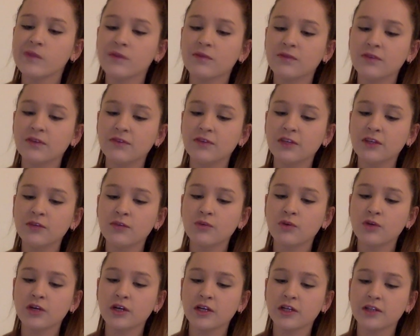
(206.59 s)
Vivian
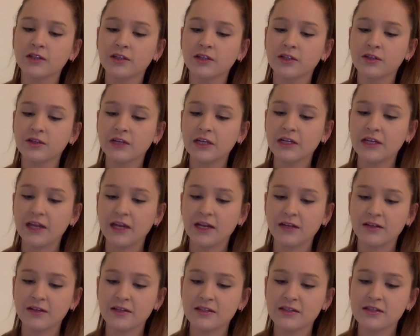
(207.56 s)
wore a glittering
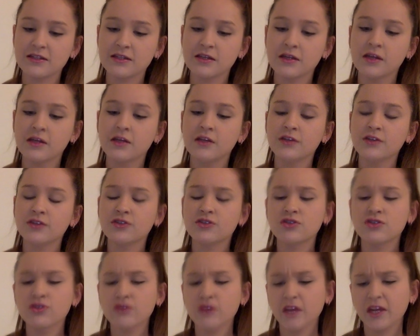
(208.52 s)
necklace.
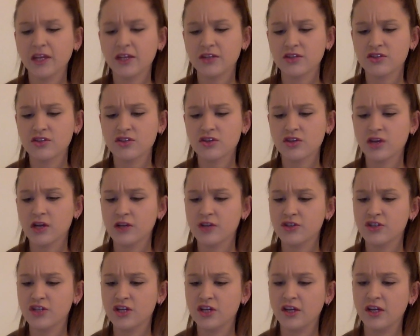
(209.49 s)
Strange, thought
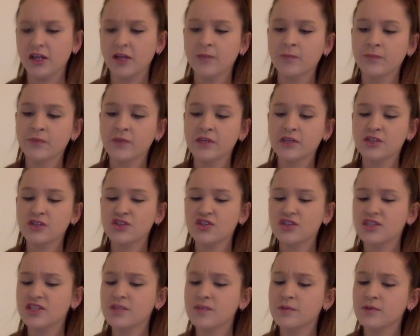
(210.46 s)
Jerry.
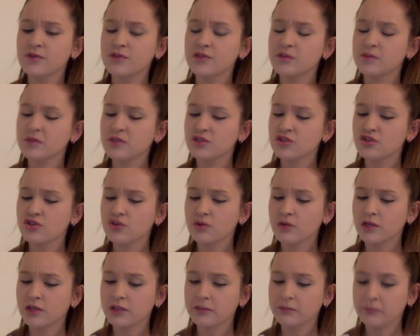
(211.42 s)
She's supposed to be short
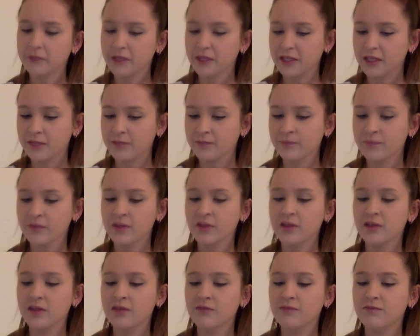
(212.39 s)
on money.
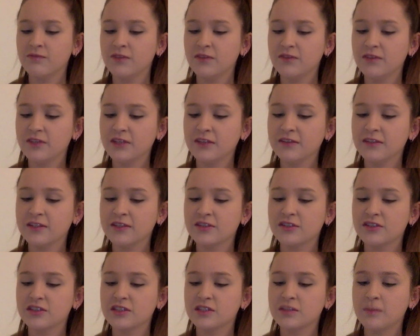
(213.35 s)
Vivian
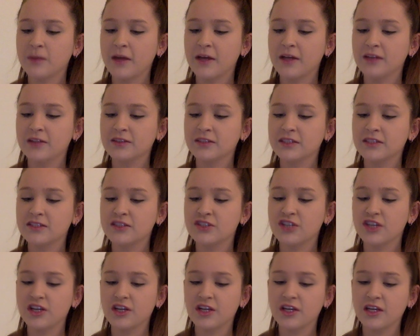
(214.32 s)
Leander smiled at
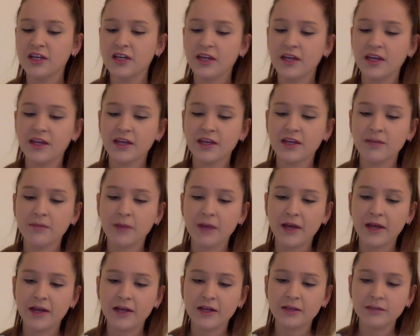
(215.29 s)
Jerry and
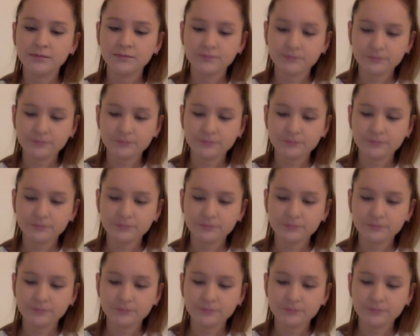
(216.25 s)
Maya,